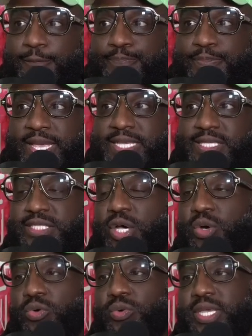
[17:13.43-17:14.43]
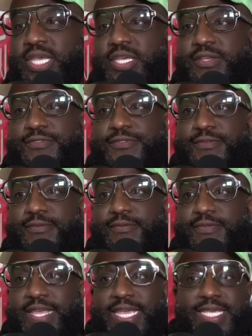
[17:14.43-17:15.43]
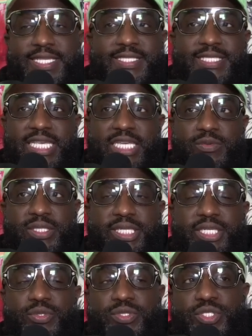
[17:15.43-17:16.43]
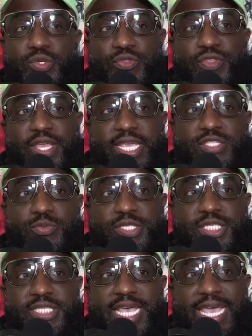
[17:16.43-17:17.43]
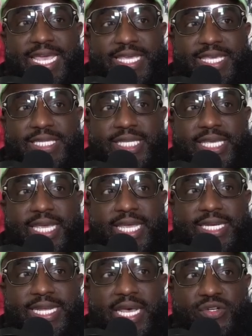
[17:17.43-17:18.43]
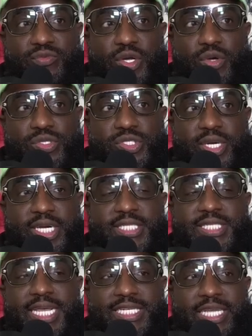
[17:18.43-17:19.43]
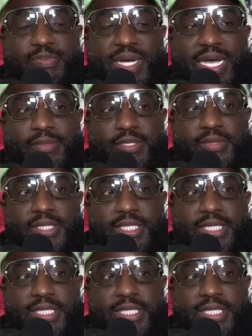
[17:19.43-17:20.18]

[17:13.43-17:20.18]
And so if they can secretly do two things, which is A, kick the can down the road so that it's not their problem,